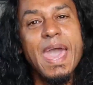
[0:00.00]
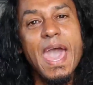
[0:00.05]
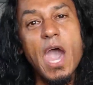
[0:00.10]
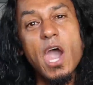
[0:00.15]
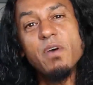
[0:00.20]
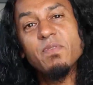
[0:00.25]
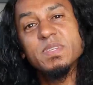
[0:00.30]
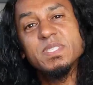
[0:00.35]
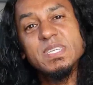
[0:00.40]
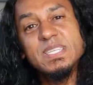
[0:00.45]

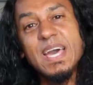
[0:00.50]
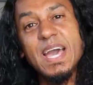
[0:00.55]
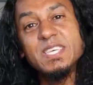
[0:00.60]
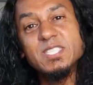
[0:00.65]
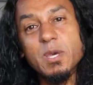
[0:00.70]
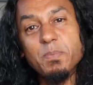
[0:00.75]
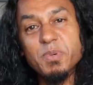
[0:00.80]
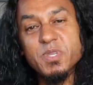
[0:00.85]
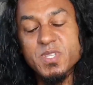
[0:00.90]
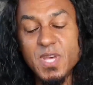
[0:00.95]
However
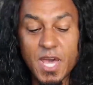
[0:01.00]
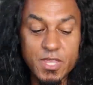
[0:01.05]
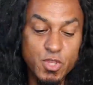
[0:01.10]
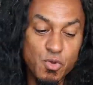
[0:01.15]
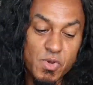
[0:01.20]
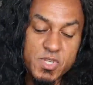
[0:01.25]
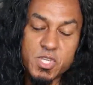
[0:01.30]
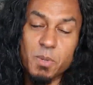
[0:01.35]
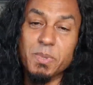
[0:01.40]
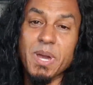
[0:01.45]
today's episode,
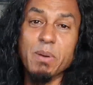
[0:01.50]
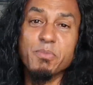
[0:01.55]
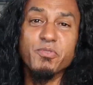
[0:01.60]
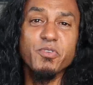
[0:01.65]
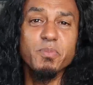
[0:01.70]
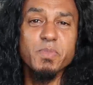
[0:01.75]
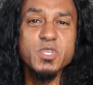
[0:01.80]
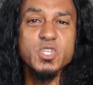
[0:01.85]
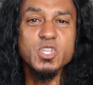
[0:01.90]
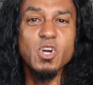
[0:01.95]
the reason I'm coming
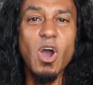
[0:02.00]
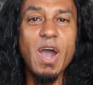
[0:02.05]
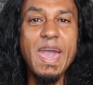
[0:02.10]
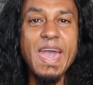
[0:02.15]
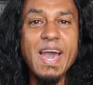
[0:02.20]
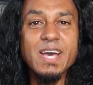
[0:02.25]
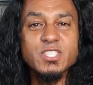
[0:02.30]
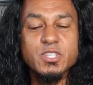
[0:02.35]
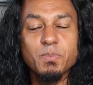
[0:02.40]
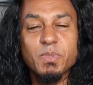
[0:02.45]
from the
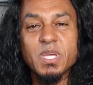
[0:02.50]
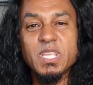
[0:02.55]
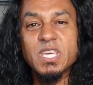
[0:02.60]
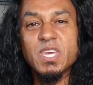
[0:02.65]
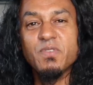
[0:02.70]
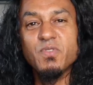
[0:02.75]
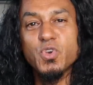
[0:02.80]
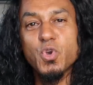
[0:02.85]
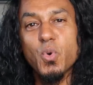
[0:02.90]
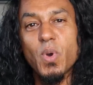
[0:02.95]
Sky House, I'm going
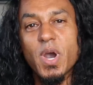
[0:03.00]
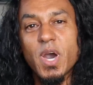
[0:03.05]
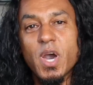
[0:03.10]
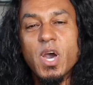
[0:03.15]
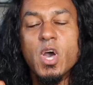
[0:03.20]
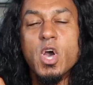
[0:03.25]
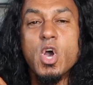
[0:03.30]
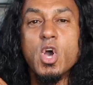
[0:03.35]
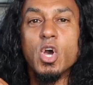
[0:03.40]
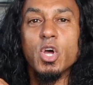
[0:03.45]
to give you
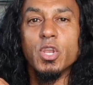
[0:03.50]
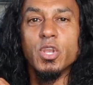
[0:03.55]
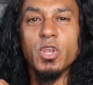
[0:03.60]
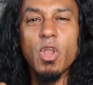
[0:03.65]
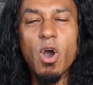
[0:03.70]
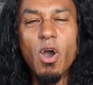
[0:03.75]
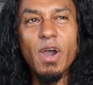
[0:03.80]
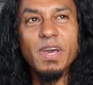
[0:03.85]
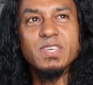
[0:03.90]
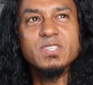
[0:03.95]
a
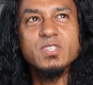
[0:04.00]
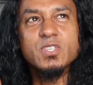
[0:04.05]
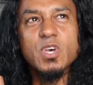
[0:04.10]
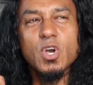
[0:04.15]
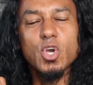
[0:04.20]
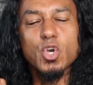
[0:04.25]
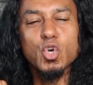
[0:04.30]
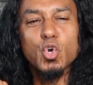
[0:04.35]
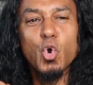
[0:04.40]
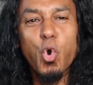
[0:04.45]

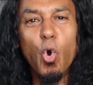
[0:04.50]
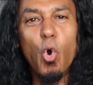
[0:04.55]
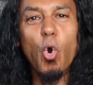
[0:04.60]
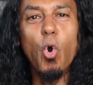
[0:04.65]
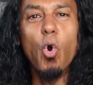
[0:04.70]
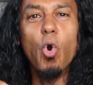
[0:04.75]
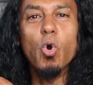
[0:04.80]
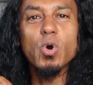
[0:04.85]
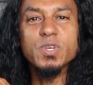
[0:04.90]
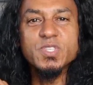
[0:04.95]
nice
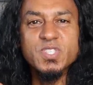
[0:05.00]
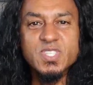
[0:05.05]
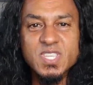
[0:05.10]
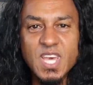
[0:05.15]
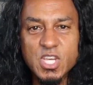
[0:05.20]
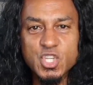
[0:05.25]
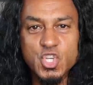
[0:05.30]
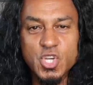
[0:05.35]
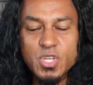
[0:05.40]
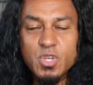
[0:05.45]
core
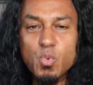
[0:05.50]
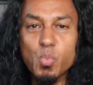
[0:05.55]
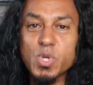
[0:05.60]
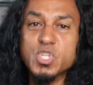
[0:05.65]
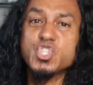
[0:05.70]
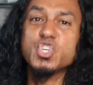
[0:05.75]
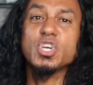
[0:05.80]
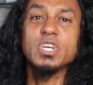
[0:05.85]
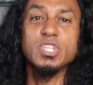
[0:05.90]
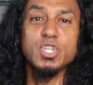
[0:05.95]
session
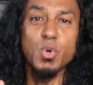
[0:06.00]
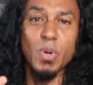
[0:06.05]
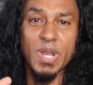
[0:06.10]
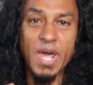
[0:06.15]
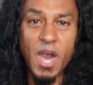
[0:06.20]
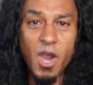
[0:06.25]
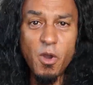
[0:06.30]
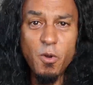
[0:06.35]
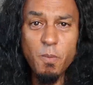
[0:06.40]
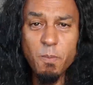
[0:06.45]
which you can do
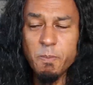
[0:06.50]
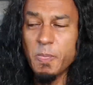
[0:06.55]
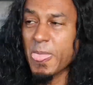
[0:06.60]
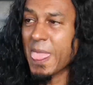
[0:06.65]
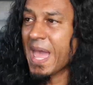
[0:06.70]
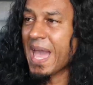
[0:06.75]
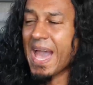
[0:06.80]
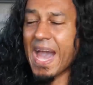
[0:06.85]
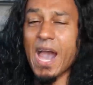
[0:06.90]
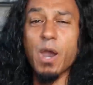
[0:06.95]
at home
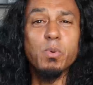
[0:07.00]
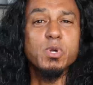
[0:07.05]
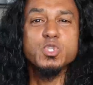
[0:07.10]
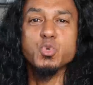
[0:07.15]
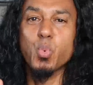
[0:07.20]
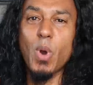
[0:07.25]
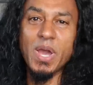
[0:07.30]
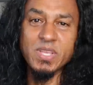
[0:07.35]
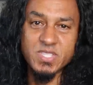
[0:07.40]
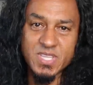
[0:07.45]
uh,
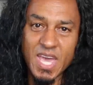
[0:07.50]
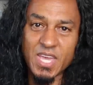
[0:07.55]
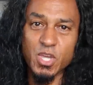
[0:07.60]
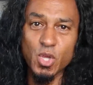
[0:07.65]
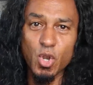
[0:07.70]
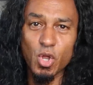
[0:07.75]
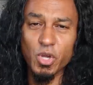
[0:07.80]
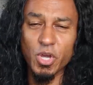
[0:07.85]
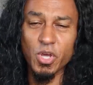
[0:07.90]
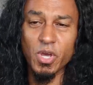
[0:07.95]
which won't take
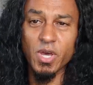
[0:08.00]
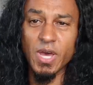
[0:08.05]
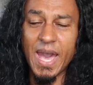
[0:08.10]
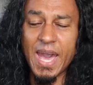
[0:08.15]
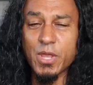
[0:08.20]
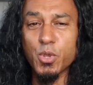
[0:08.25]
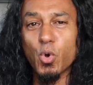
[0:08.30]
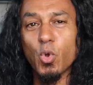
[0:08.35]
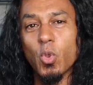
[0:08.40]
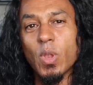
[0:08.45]
you long
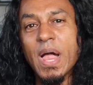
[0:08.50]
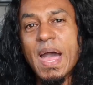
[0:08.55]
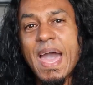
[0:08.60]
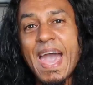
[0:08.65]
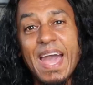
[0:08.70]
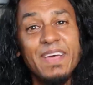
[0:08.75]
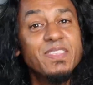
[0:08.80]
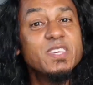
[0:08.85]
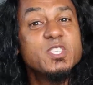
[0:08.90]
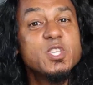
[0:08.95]
at all.
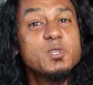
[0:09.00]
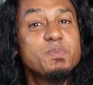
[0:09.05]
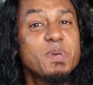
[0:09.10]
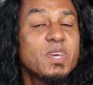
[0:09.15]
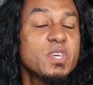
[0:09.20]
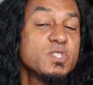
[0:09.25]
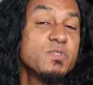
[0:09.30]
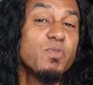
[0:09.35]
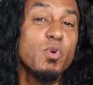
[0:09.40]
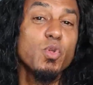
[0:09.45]
And this is
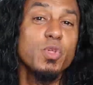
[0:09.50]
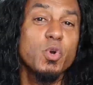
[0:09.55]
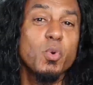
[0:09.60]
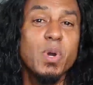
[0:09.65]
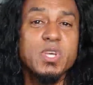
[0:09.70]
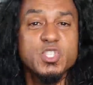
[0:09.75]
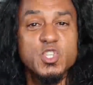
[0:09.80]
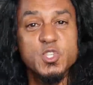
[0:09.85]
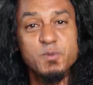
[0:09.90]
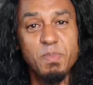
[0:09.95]
because of all the
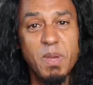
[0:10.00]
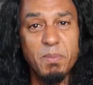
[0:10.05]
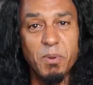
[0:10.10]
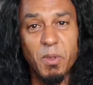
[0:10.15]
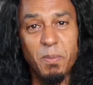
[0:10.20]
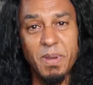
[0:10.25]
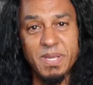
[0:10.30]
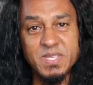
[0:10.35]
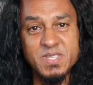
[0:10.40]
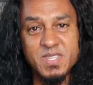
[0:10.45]
questions people
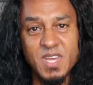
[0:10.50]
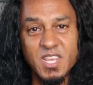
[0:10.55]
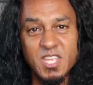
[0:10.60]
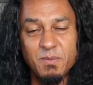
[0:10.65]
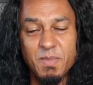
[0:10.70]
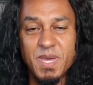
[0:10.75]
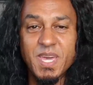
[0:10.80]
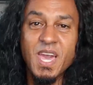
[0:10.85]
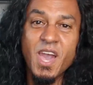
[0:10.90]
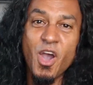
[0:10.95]
have been
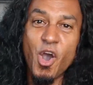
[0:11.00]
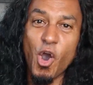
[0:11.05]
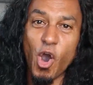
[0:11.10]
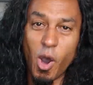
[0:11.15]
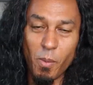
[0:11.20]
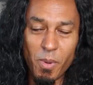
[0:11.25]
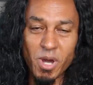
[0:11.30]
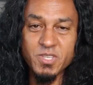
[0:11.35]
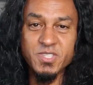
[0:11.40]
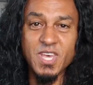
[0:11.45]
sending me
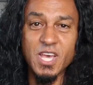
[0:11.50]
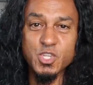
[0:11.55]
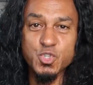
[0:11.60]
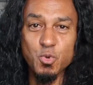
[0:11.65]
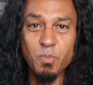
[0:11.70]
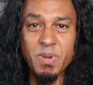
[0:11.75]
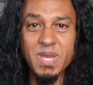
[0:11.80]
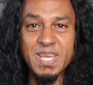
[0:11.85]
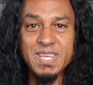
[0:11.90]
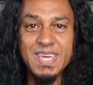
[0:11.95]
on my
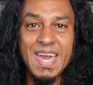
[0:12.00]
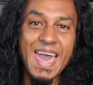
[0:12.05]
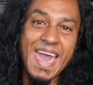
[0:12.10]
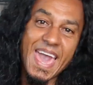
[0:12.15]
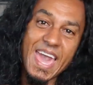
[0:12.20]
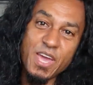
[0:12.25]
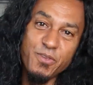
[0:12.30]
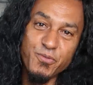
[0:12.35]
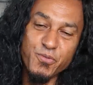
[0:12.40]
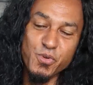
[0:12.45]
social media
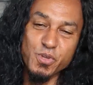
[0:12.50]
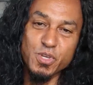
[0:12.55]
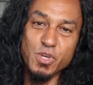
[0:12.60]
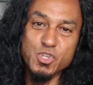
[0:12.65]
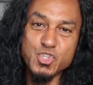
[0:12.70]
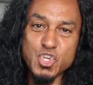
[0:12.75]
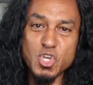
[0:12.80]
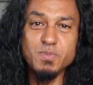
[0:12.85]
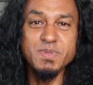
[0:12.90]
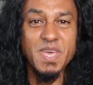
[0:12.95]
and through
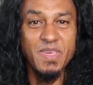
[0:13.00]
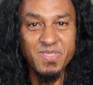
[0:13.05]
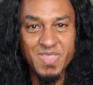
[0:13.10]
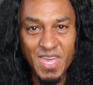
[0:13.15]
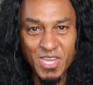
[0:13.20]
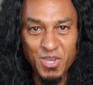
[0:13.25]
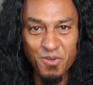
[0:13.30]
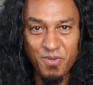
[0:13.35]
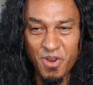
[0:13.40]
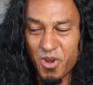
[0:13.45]
YouTube. So
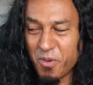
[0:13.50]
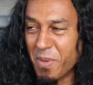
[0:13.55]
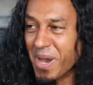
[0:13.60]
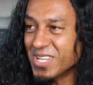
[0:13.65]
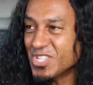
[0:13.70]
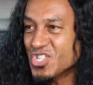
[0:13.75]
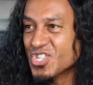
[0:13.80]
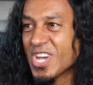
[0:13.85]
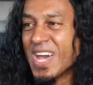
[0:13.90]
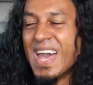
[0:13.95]
thank you very
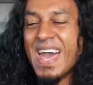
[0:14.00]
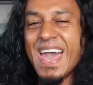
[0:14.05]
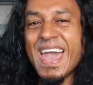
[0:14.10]
much.